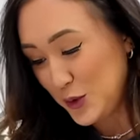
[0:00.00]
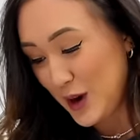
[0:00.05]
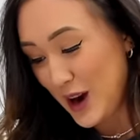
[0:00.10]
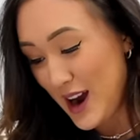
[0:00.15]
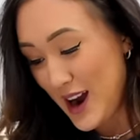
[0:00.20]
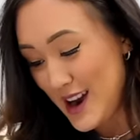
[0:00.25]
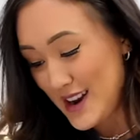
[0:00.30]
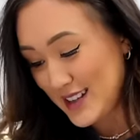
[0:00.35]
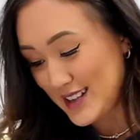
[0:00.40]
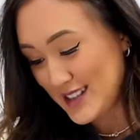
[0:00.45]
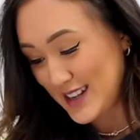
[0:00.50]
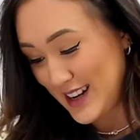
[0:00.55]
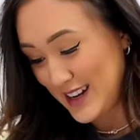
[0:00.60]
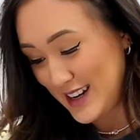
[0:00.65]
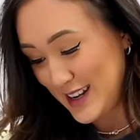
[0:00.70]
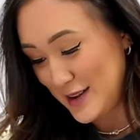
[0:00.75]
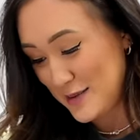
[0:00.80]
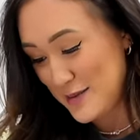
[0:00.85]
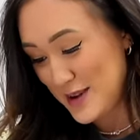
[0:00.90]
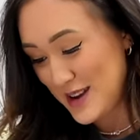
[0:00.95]
guys
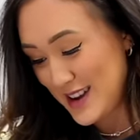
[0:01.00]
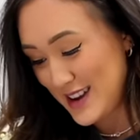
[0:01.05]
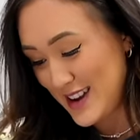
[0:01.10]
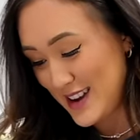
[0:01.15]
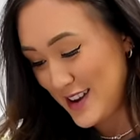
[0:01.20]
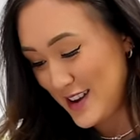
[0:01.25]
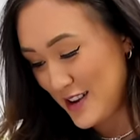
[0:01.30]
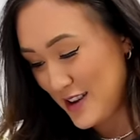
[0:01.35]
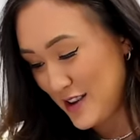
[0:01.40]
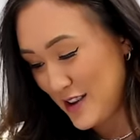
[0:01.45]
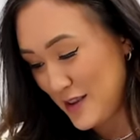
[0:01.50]
sending me